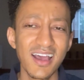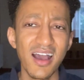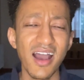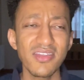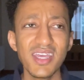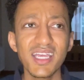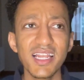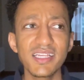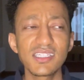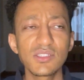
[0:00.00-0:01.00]
I think it
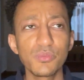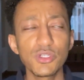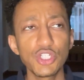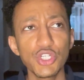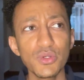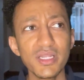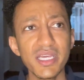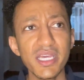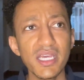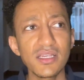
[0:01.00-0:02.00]
lists
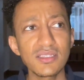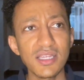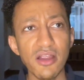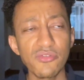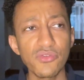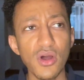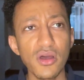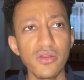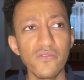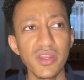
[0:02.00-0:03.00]
patchouli,
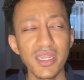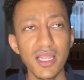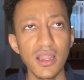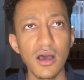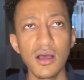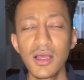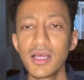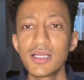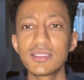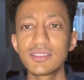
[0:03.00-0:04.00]
saffron, vanilla,
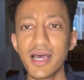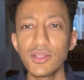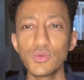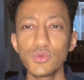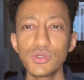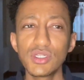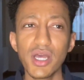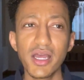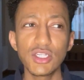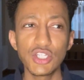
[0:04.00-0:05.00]
sandalwood,
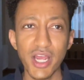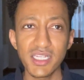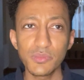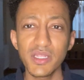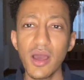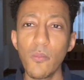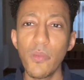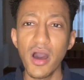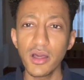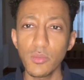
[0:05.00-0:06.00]
jasmine and
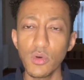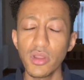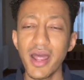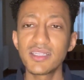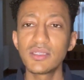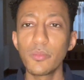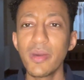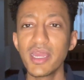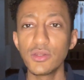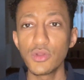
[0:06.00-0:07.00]
bergamot as the
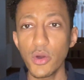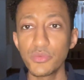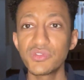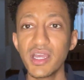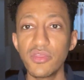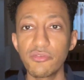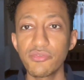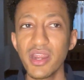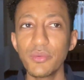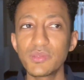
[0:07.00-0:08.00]
main notes in the
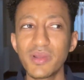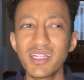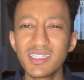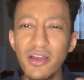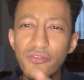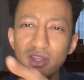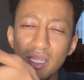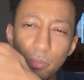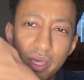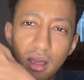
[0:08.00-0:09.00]
fragrance, but I definitely
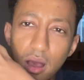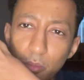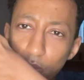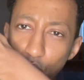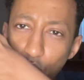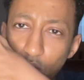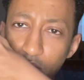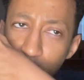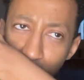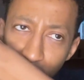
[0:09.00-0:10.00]
pick up more.
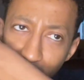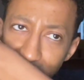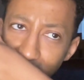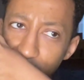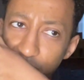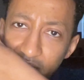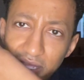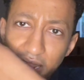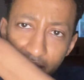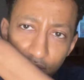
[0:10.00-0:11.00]
I definitely get
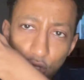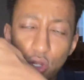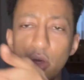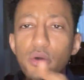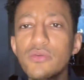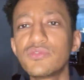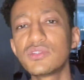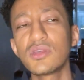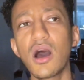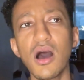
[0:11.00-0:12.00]
like a cloves,
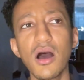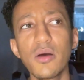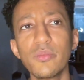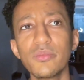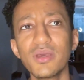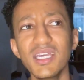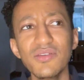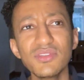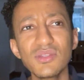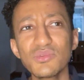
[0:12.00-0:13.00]

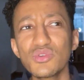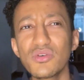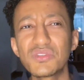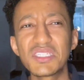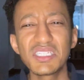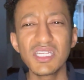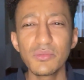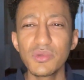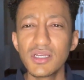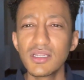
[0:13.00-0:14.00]
even some sort of
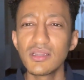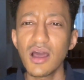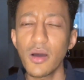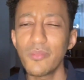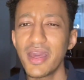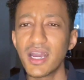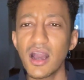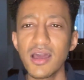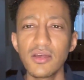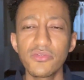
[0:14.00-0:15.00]
cinnamon, nutmeg
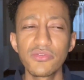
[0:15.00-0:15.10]
kind of